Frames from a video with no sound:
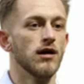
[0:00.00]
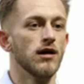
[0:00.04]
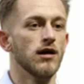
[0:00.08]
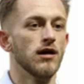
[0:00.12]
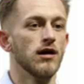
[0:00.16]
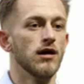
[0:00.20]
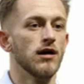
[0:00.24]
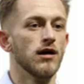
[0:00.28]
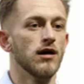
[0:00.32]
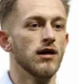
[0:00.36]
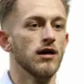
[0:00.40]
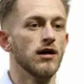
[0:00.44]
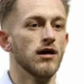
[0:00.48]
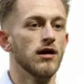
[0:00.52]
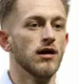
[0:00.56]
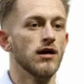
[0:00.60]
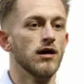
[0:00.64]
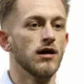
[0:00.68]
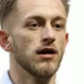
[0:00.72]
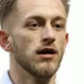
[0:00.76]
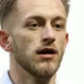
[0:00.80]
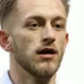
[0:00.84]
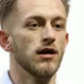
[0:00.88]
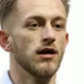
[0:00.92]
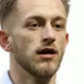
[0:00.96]

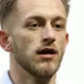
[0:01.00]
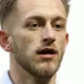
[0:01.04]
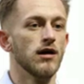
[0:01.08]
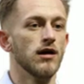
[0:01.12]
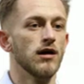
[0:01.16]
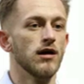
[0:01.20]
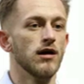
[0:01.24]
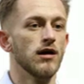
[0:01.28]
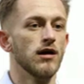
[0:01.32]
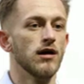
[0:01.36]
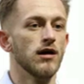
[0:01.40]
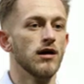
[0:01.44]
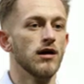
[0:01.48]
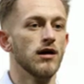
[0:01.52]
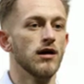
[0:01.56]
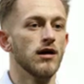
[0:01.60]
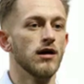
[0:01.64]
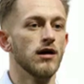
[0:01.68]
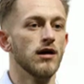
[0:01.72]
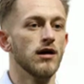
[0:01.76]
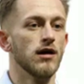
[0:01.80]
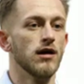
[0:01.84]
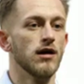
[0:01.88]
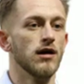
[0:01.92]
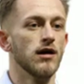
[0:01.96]

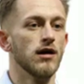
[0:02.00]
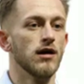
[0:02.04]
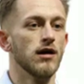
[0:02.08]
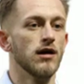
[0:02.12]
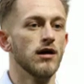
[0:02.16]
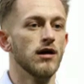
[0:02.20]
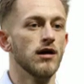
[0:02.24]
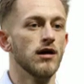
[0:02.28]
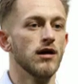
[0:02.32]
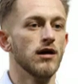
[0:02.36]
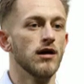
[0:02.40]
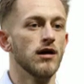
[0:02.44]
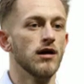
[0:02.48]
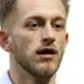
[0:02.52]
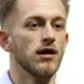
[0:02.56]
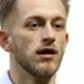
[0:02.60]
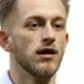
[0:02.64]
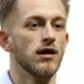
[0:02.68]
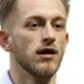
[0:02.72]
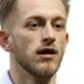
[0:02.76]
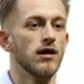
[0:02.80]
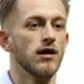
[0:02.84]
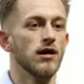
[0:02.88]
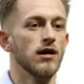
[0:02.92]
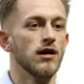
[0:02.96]

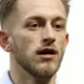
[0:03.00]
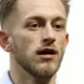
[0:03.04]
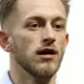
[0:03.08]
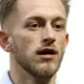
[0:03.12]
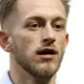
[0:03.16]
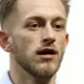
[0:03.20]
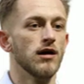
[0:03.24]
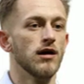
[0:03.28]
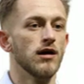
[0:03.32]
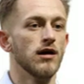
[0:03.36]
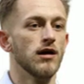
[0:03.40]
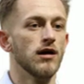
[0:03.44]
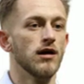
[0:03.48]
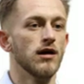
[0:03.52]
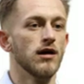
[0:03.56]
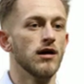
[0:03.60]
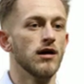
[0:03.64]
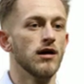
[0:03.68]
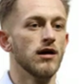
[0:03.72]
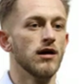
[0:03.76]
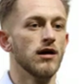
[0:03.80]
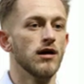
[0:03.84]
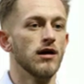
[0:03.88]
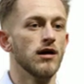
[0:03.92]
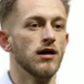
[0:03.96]

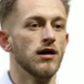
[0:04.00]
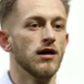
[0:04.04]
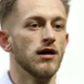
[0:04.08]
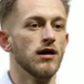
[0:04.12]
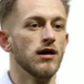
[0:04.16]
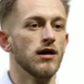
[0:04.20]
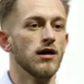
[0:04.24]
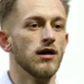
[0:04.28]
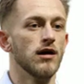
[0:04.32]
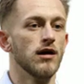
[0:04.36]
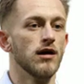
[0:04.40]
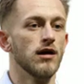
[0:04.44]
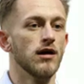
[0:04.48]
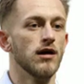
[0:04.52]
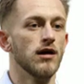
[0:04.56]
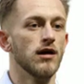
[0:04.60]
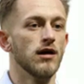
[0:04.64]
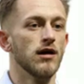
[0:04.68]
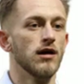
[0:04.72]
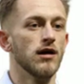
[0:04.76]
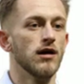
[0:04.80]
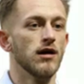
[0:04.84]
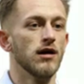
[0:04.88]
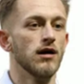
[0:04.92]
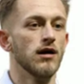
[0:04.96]

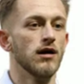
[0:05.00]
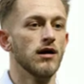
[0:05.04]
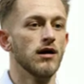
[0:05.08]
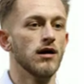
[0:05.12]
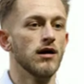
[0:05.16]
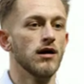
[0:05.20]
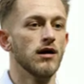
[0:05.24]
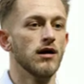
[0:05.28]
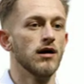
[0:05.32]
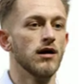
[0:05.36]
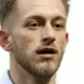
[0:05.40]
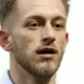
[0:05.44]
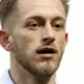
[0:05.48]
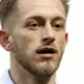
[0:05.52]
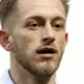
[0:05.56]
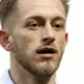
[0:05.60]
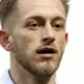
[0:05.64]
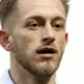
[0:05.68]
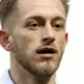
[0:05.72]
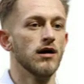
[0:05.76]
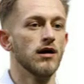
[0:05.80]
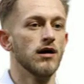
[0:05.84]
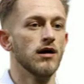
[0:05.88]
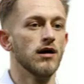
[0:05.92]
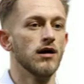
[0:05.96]

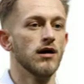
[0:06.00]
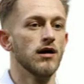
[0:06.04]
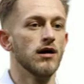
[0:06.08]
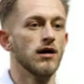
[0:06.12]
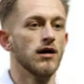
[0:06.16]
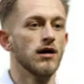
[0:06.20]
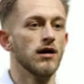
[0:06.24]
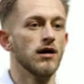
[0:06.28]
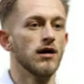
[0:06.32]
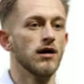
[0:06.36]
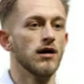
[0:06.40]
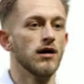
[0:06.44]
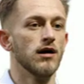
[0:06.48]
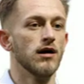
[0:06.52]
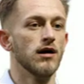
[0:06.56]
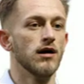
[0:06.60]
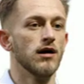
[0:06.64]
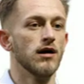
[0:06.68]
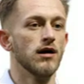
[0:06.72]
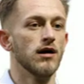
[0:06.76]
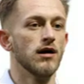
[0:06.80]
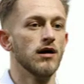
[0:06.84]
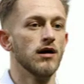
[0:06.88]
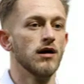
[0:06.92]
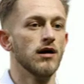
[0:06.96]

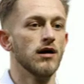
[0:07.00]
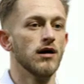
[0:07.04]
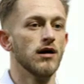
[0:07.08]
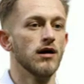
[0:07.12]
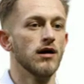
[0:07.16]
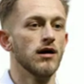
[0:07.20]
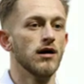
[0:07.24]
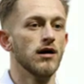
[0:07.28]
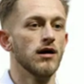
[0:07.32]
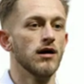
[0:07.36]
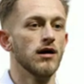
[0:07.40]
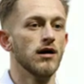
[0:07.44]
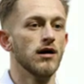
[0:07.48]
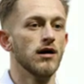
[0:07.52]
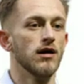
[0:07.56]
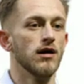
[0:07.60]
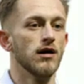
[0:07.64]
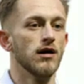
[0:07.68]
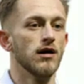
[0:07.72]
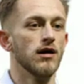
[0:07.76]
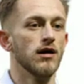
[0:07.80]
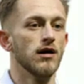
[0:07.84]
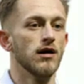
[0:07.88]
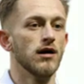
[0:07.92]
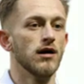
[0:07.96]
(silent)